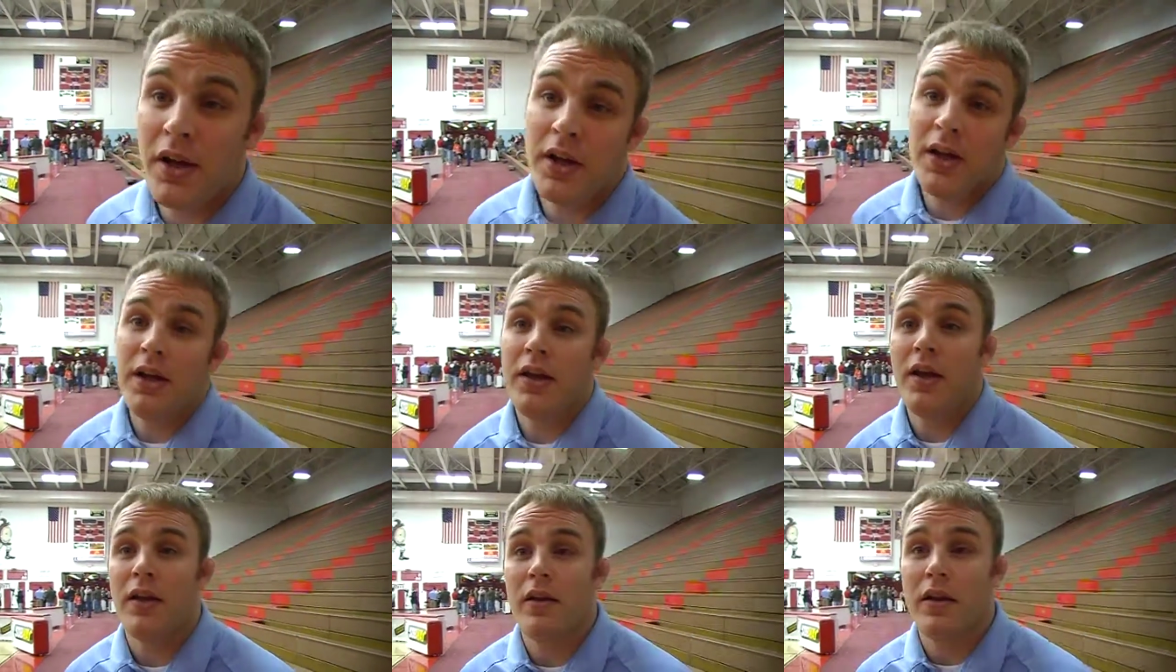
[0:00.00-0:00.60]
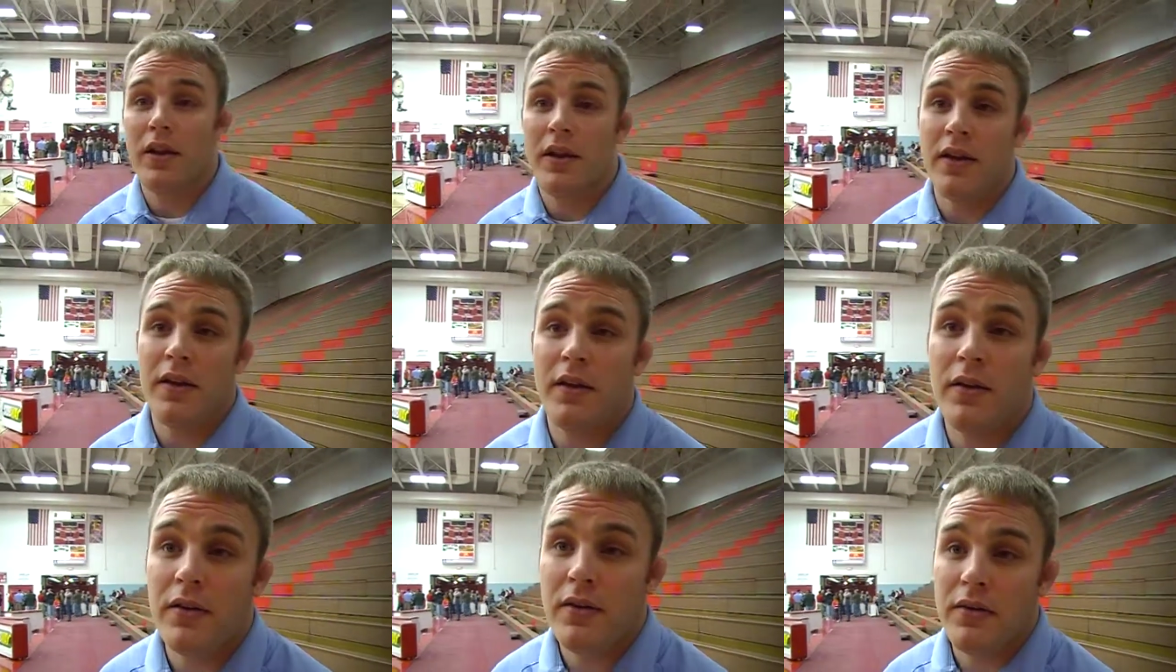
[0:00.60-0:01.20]
Definitely.
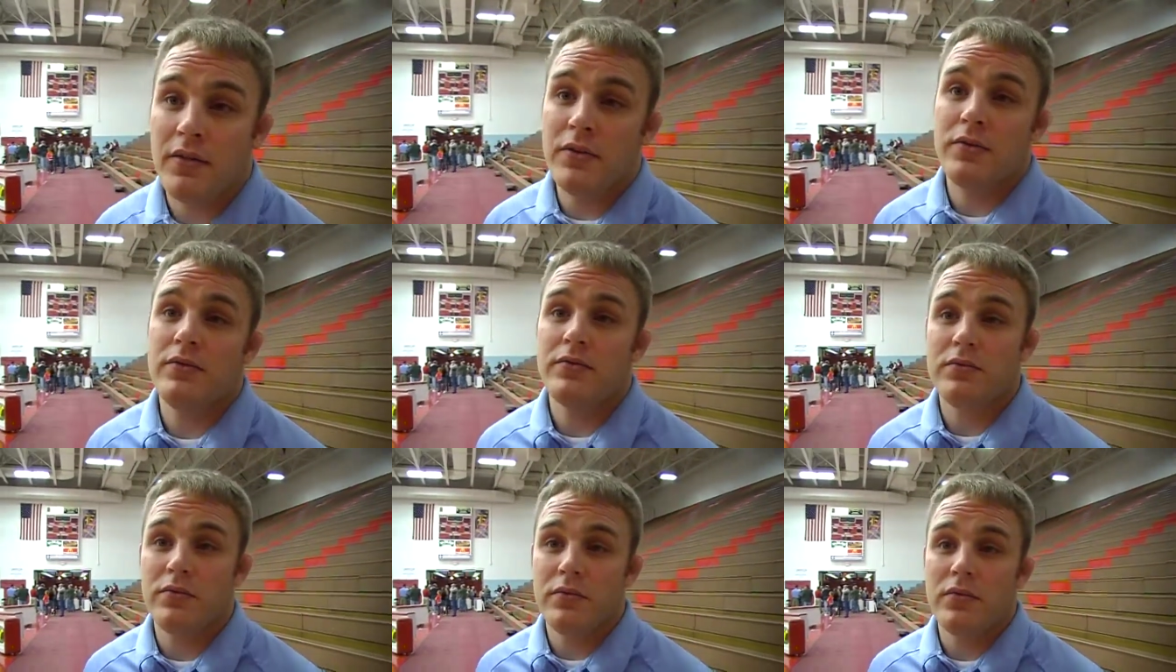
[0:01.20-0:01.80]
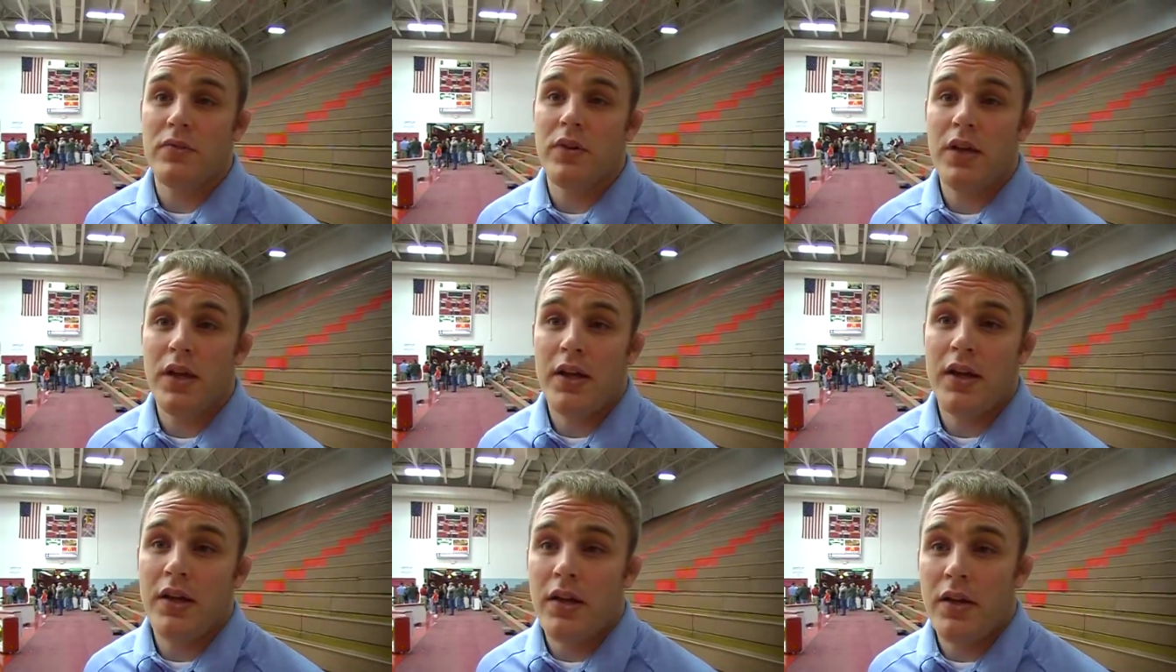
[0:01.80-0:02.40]
Burns just really couldn't get,
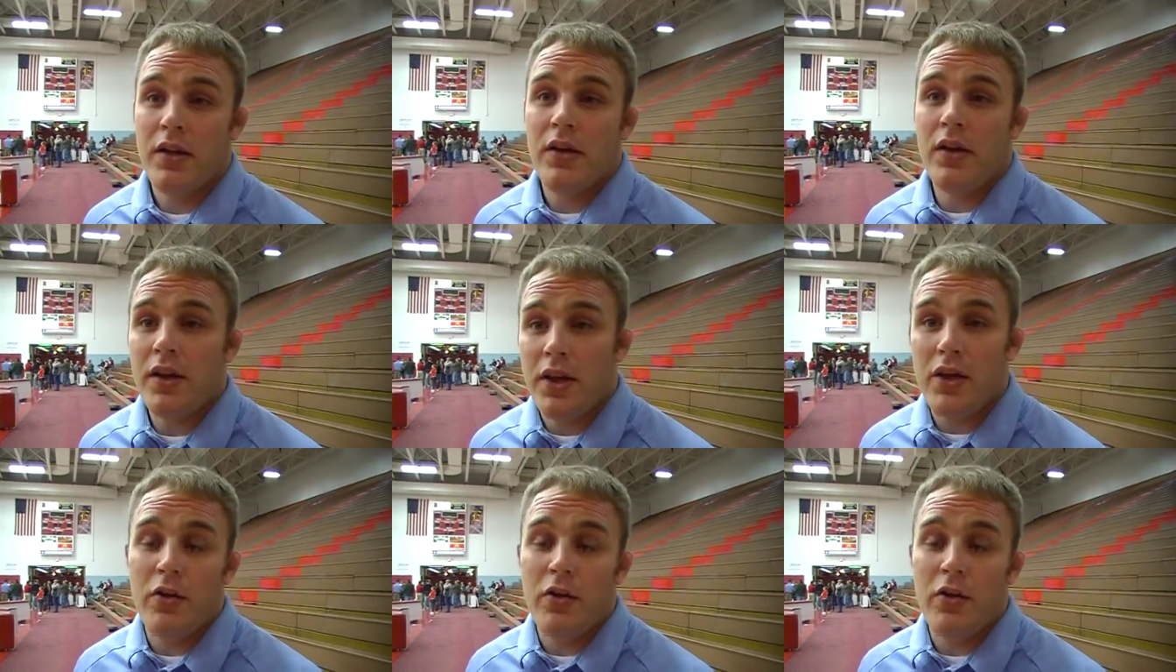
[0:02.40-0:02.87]
he couldn't finish.